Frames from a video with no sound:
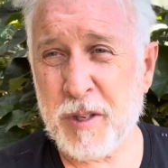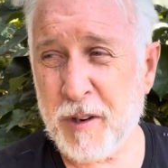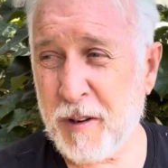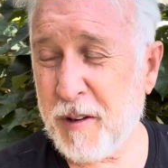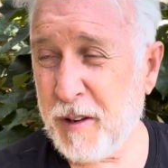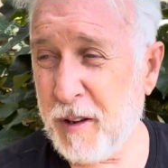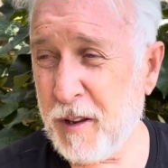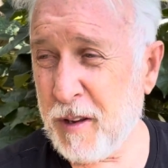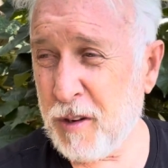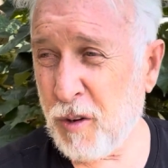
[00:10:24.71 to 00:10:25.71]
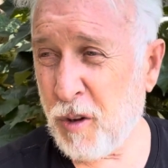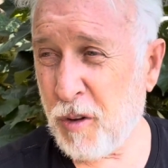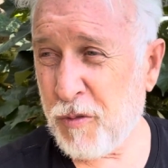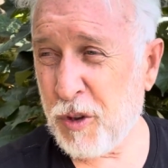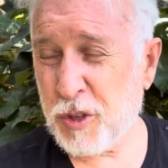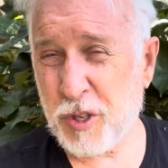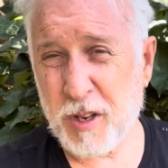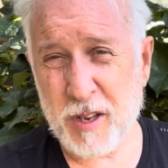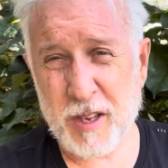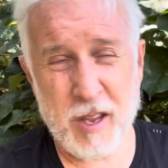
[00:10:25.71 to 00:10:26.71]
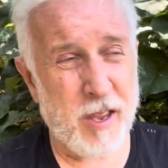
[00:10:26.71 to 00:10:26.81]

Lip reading: And, it feels nice.